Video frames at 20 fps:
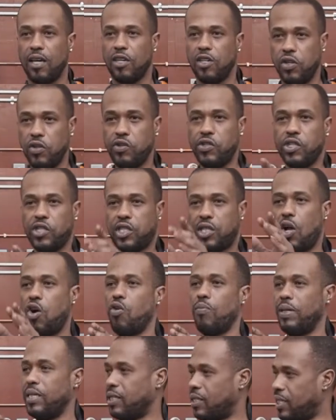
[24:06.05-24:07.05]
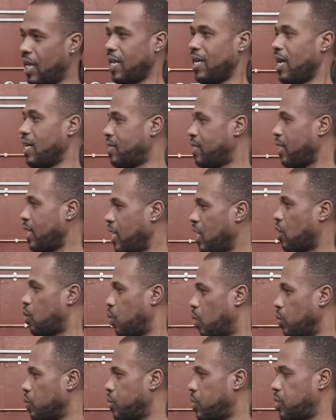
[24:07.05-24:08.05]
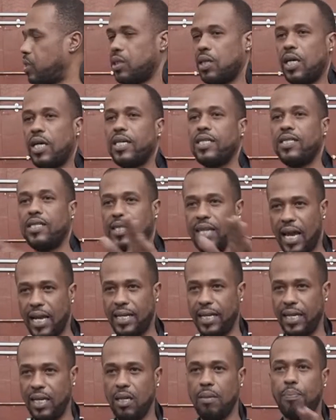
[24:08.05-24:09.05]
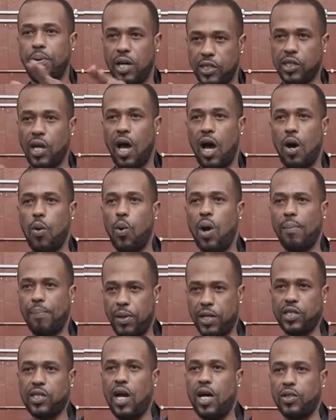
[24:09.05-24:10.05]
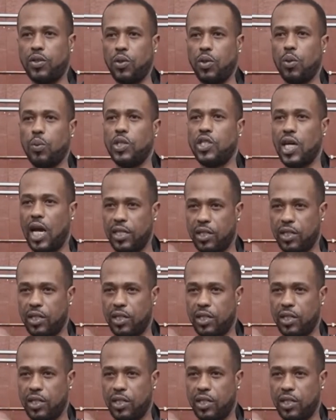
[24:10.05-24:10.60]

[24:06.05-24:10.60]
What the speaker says: you just told me ZS equals ZE plus R1 plus R2, which